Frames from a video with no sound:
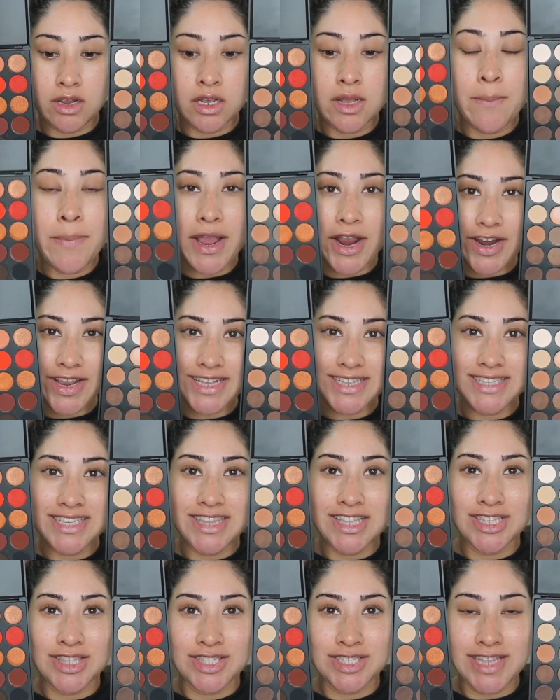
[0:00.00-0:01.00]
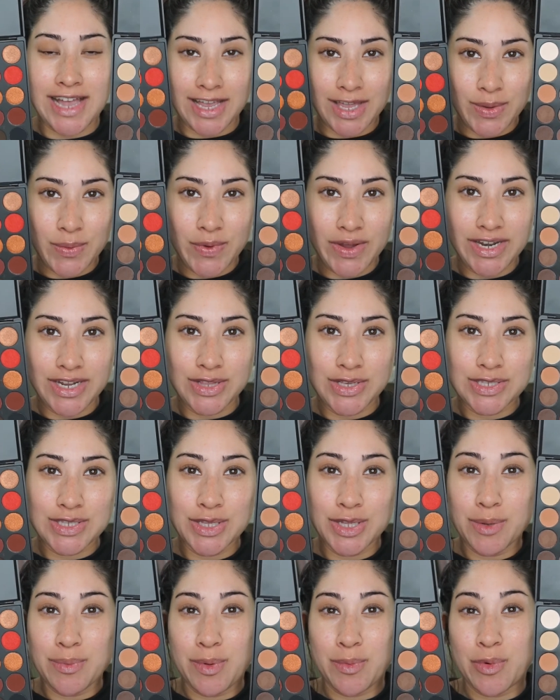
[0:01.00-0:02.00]
comparing it to the second one, it looks
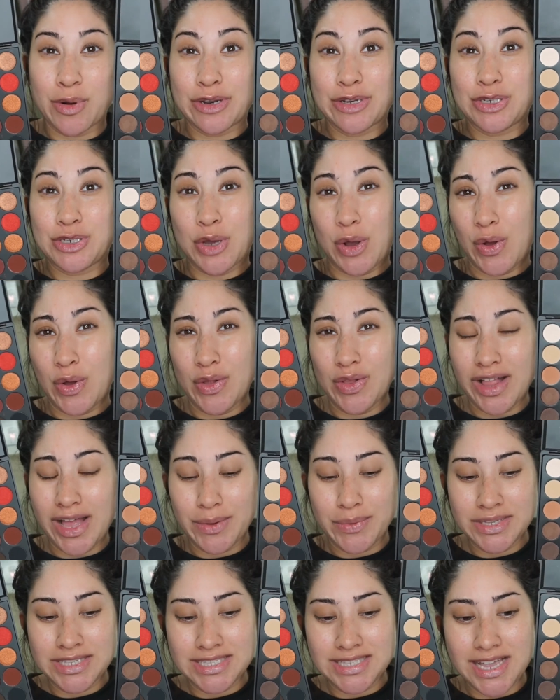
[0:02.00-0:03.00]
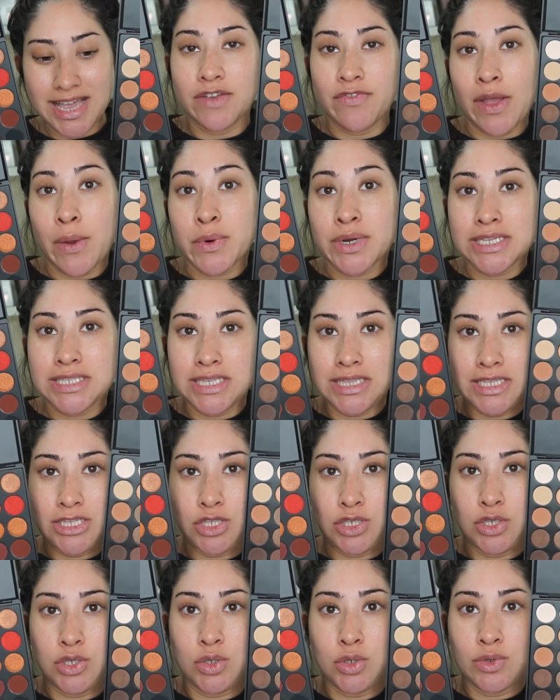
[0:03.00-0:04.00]
a little bit more dull, I would say. If I were to see
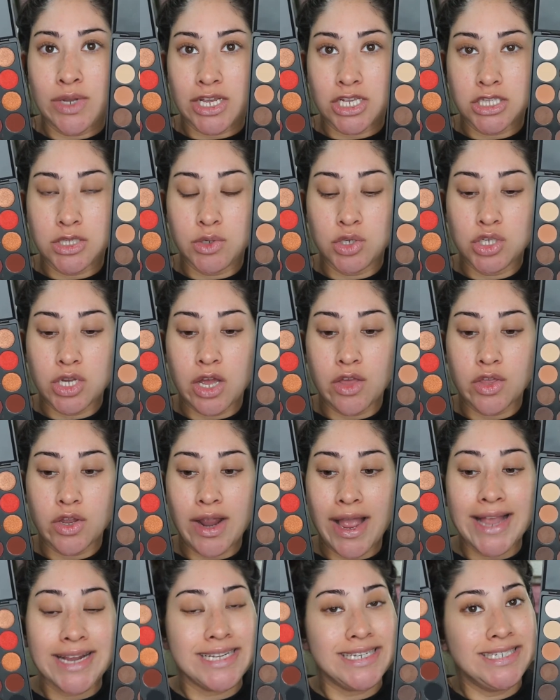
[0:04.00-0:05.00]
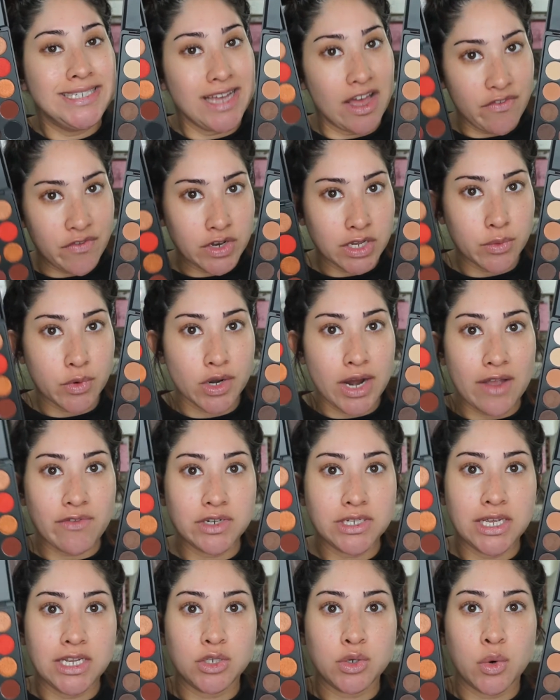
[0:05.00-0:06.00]
these two next to each other, I definitely would
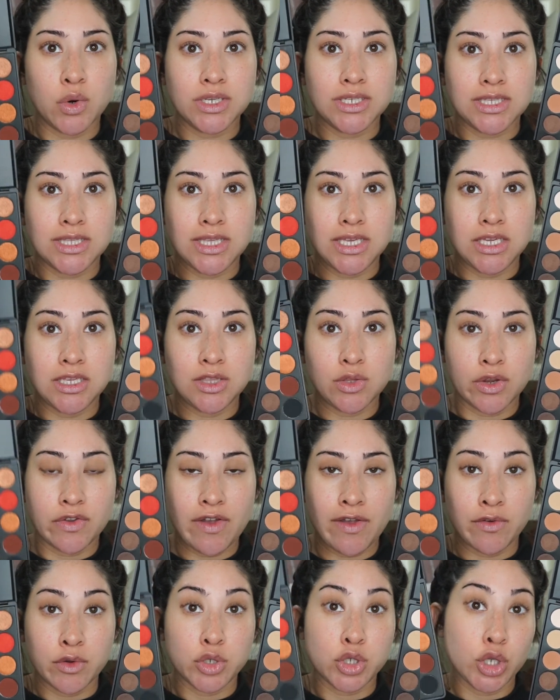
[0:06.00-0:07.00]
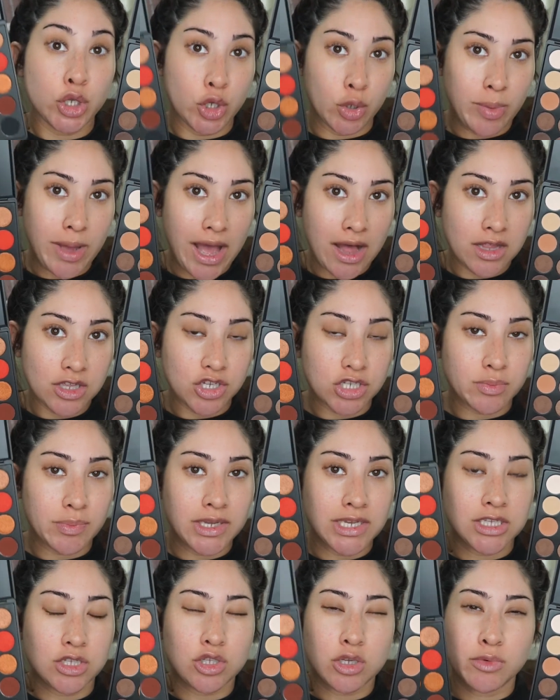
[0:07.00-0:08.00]
gravitate towards the 3502 palette just
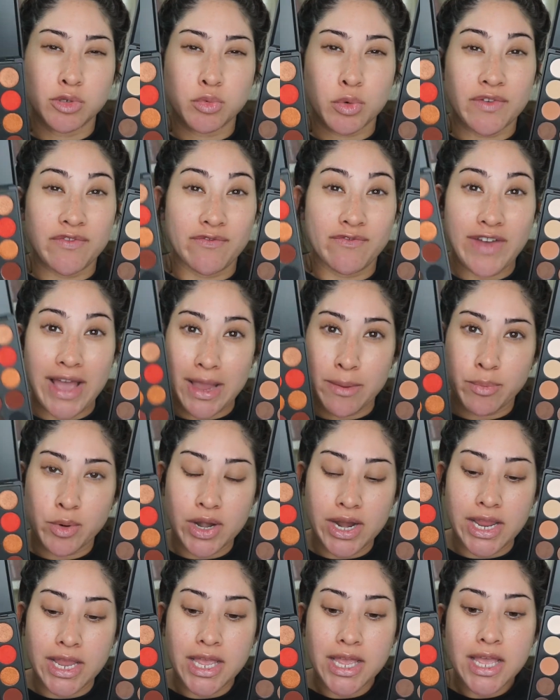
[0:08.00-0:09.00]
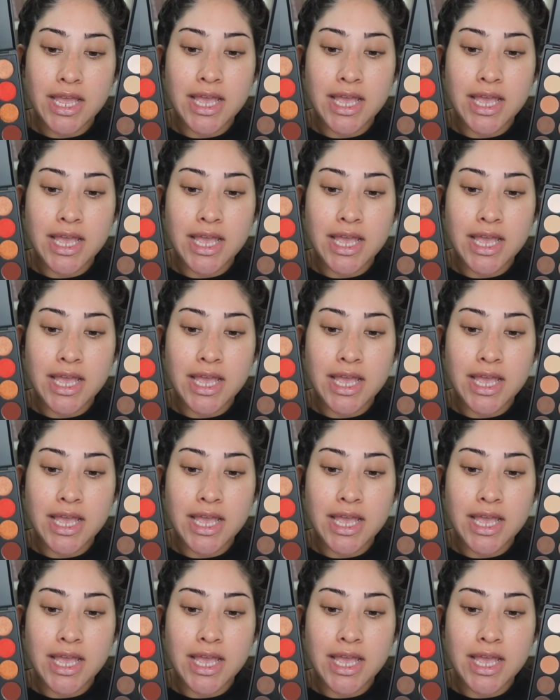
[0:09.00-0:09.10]
because it's so much more vibrant.